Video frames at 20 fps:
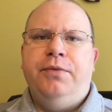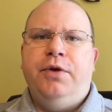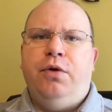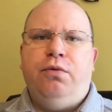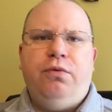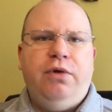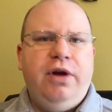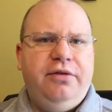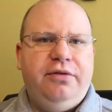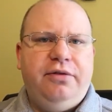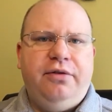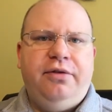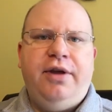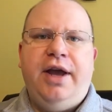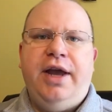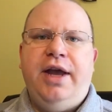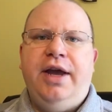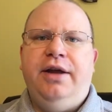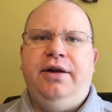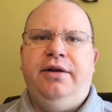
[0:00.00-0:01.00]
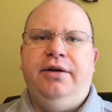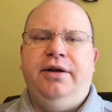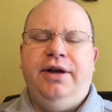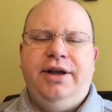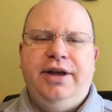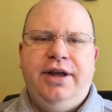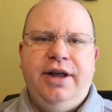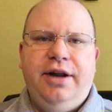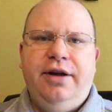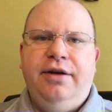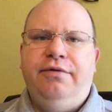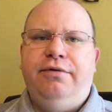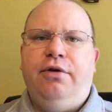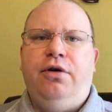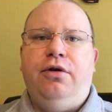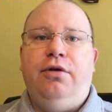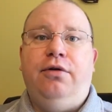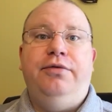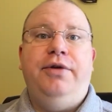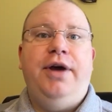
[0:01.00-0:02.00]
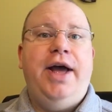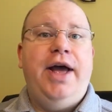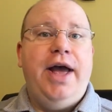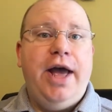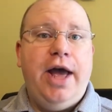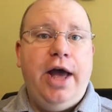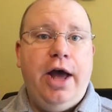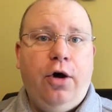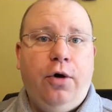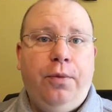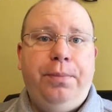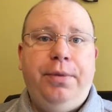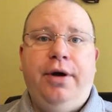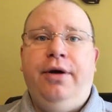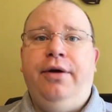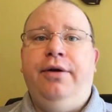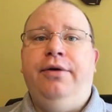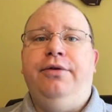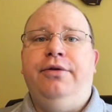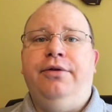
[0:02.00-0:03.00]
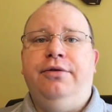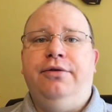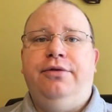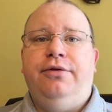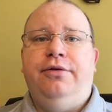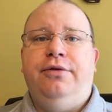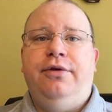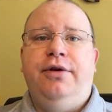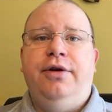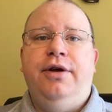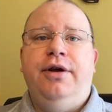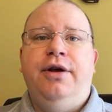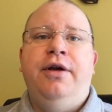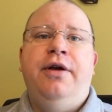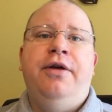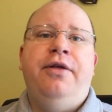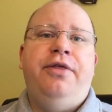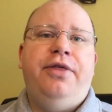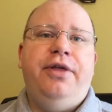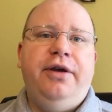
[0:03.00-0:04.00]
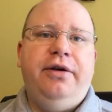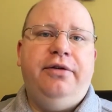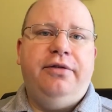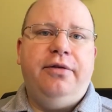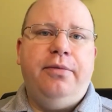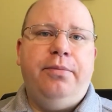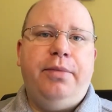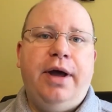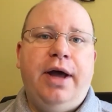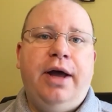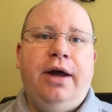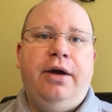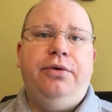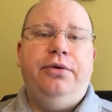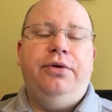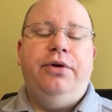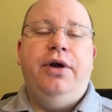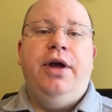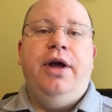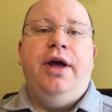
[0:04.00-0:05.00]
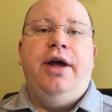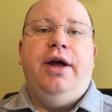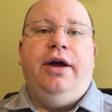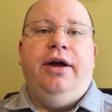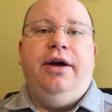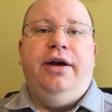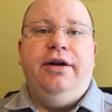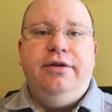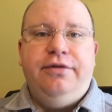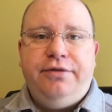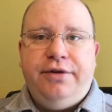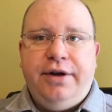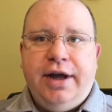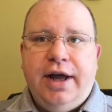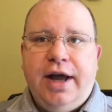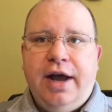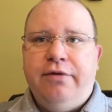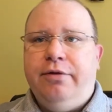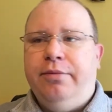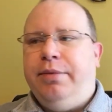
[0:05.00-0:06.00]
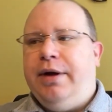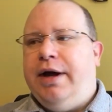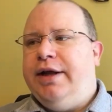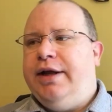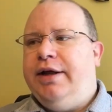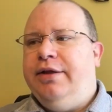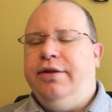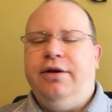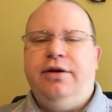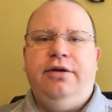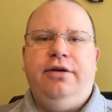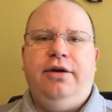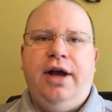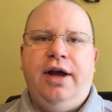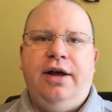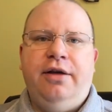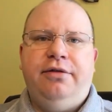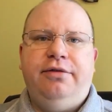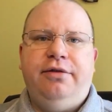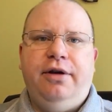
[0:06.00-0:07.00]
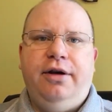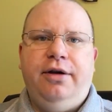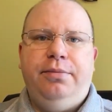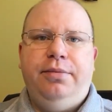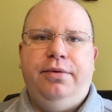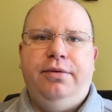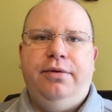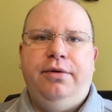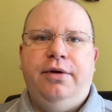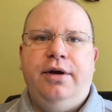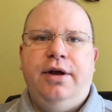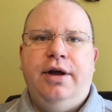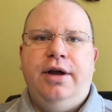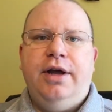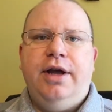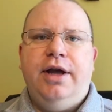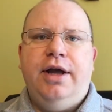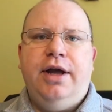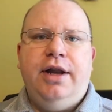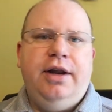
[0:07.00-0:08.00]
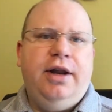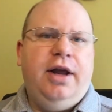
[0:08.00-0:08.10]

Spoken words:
raise his hand, get involved, help others, thinks about lifting everybody in the class up and